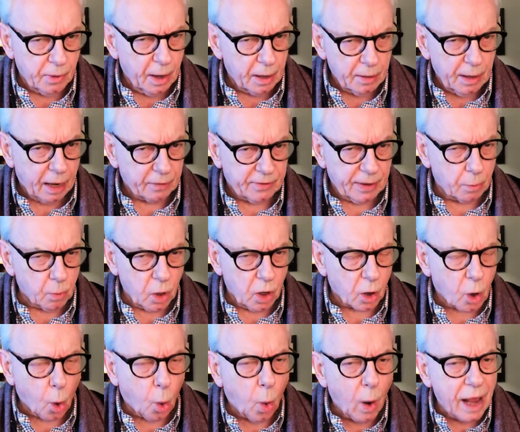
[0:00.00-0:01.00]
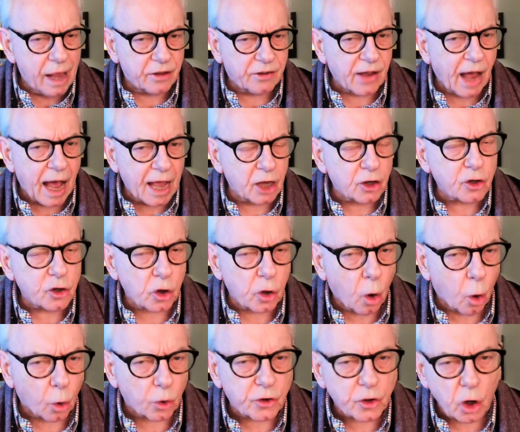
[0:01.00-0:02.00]
as it were,
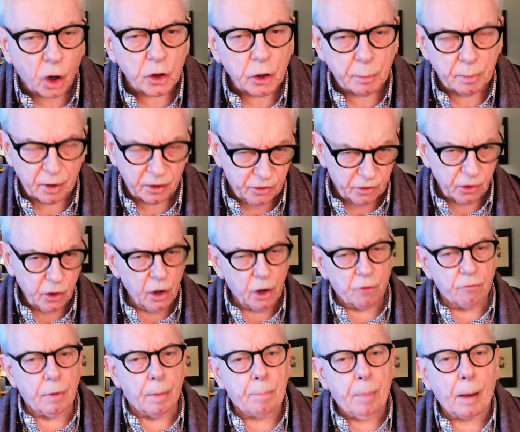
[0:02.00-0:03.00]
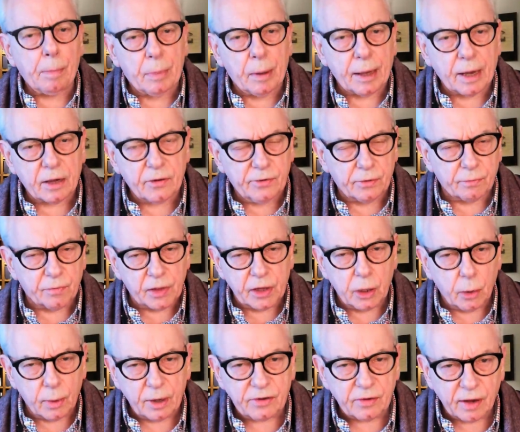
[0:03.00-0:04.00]
quasi-autonomous republics of the
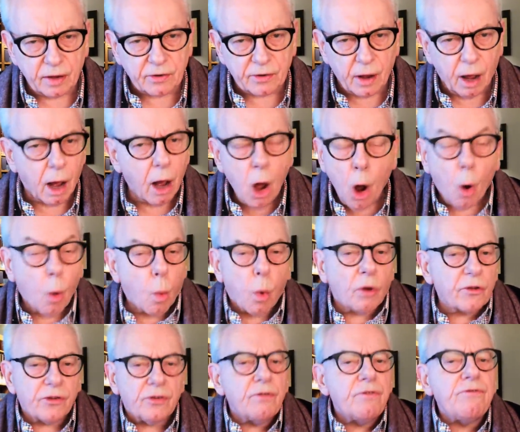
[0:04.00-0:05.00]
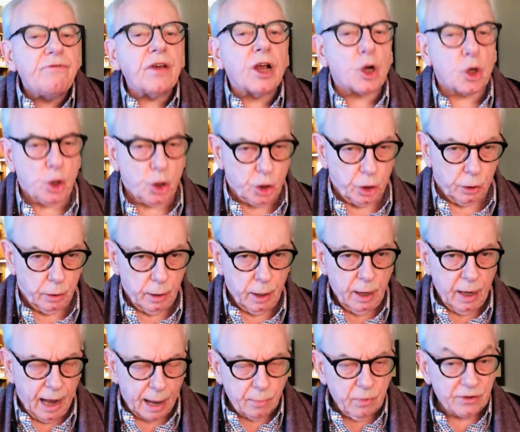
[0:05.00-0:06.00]
USSR was a fiction.
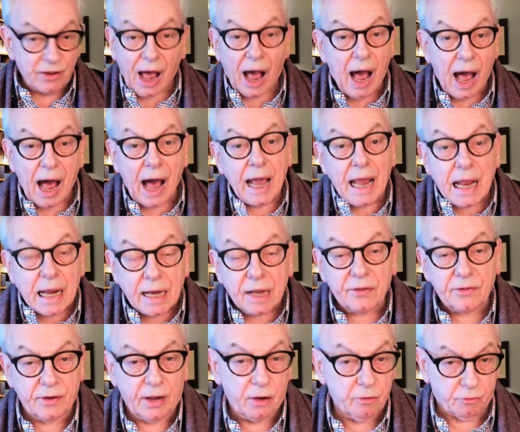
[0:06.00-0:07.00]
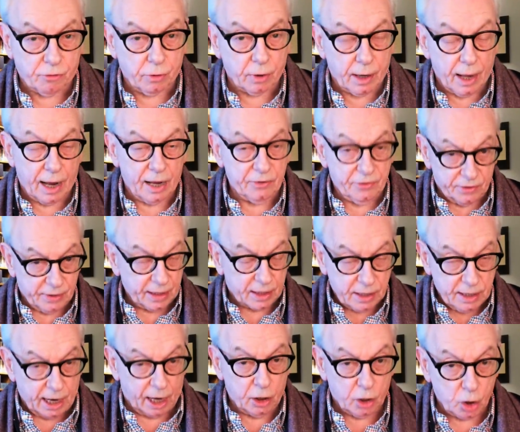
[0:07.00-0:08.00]
It was a highly centralized
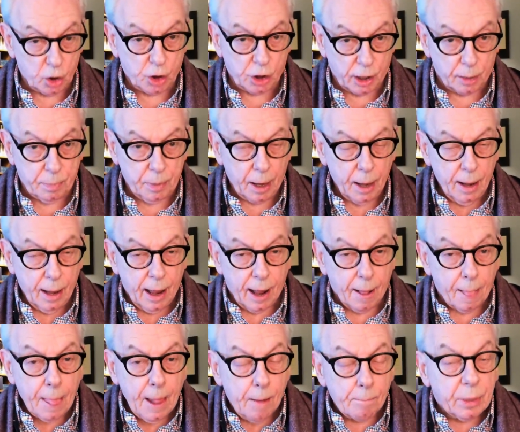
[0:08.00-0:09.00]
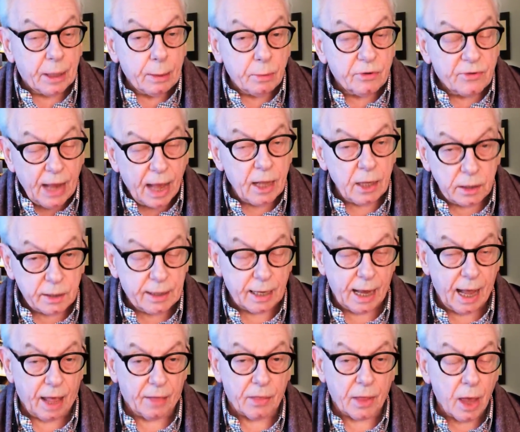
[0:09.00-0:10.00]
dictatorship, uh, but it was held
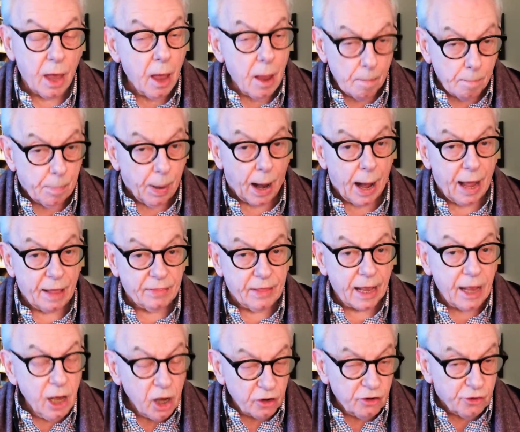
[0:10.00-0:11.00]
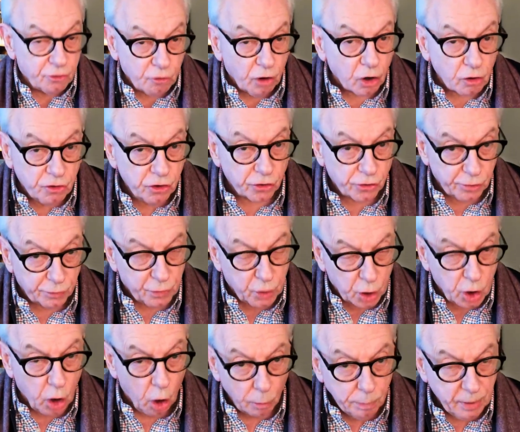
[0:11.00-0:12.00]
together by the structures of the
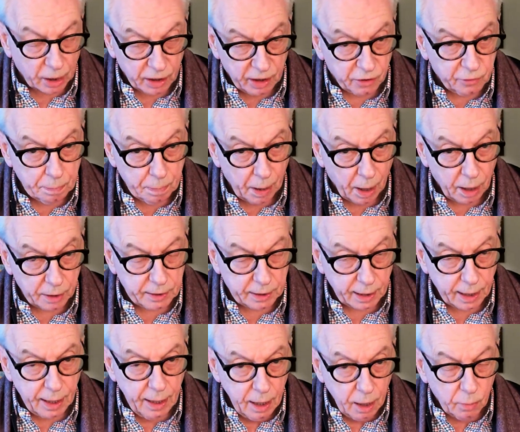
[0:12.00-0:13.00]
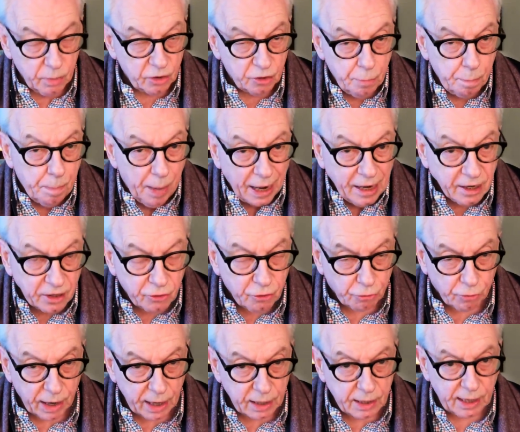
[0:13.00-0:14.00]
Communist Party, which
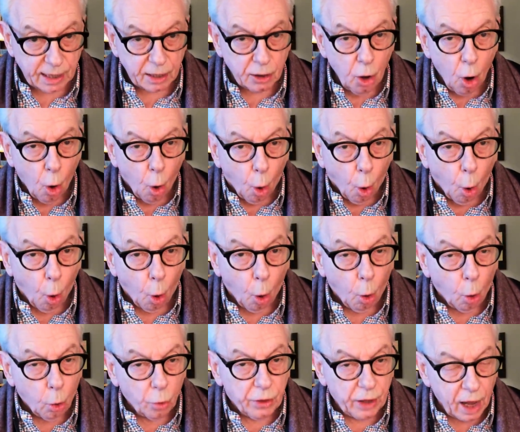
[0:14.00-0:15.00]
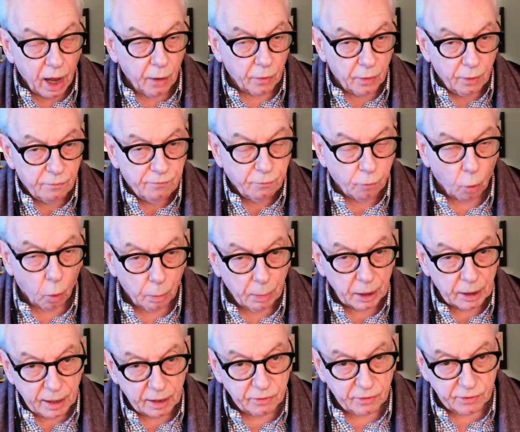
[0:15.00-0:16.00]
penetrated all the other formal
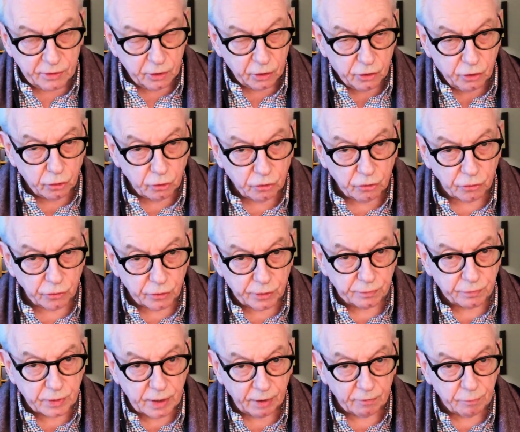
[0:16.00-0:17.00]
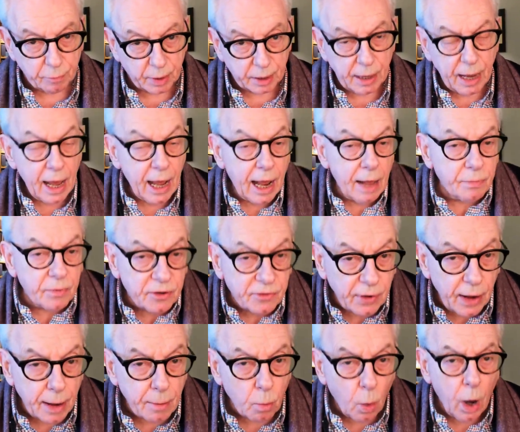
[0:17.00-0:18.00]
institutions of government. In the
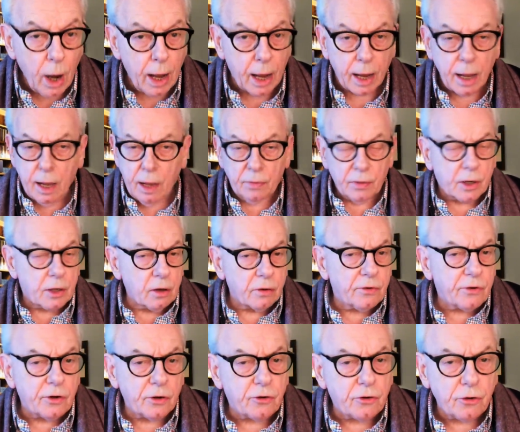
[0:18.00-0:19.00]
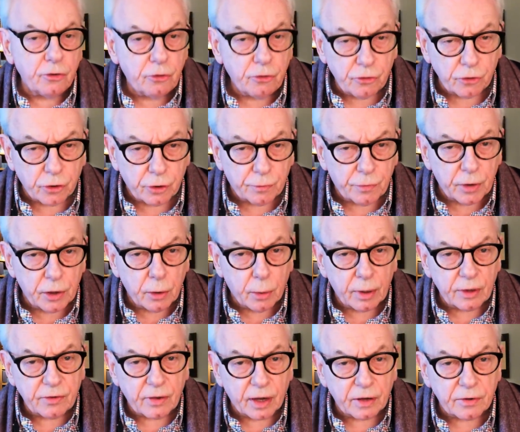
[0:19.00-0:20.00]
same way, the constitution of the
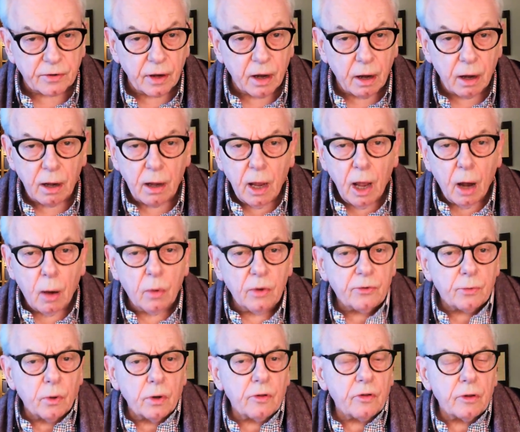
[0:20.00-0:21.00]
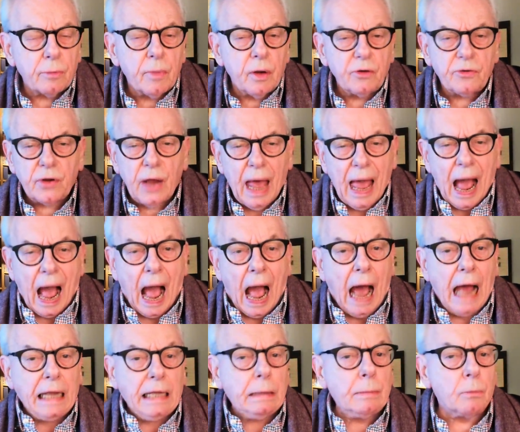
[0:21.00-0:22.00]
USSR was one of the most
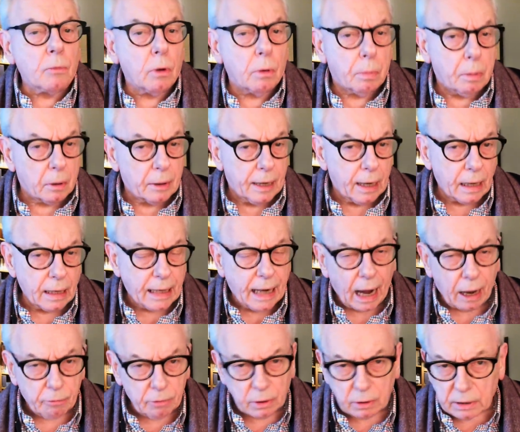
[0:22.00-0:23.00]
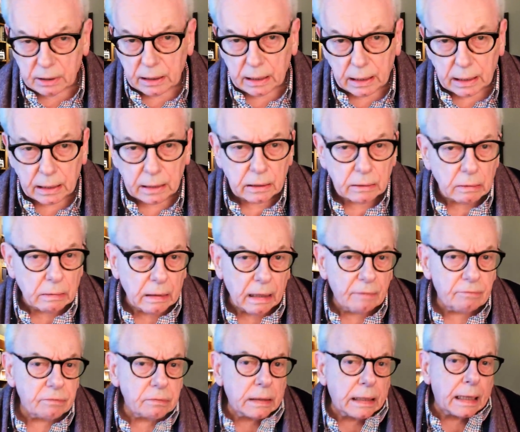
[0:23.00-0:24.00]
admirably in guaranteeing you know,
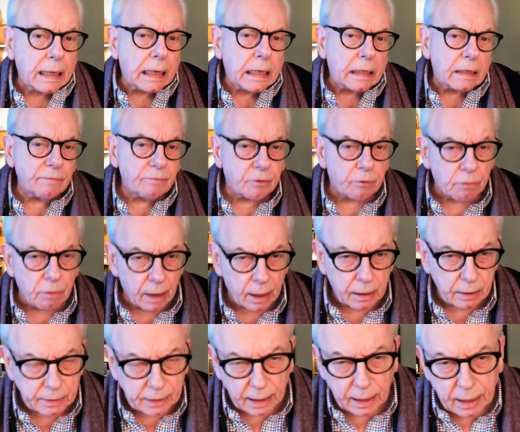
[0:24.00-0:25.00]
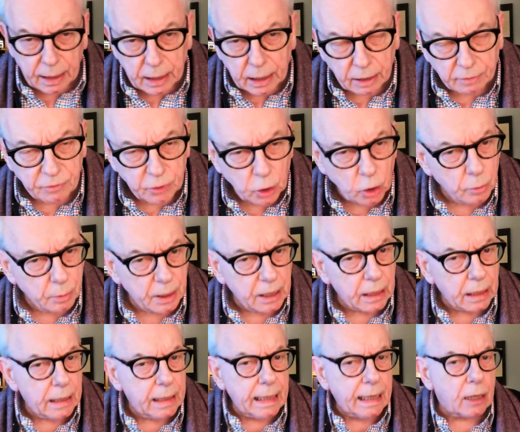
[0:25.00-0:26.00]
every kind of variety of human and
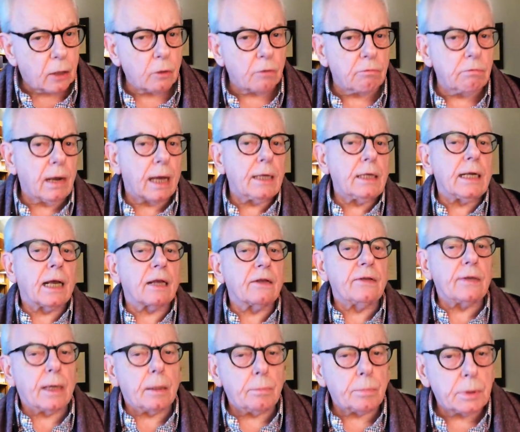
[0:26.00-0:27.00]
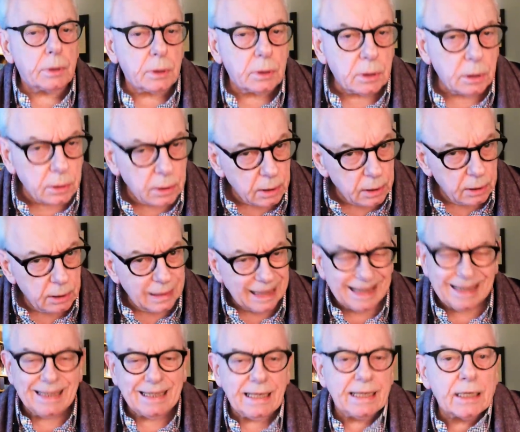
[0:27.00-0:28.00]
legal right, except
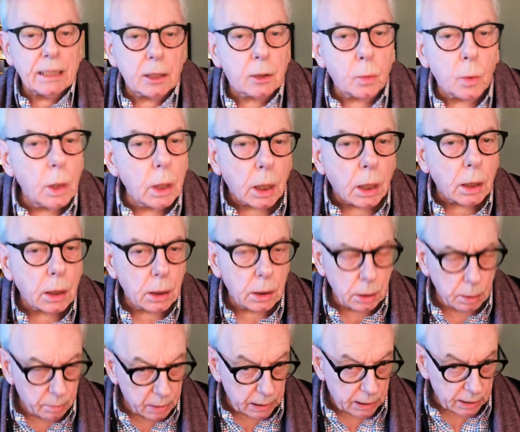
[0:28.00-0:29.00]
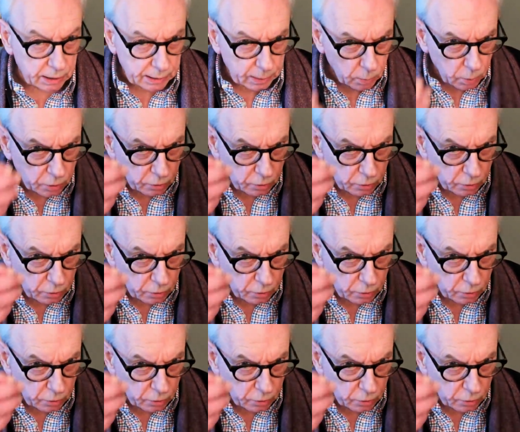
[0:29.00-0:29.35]
it didn't work because it was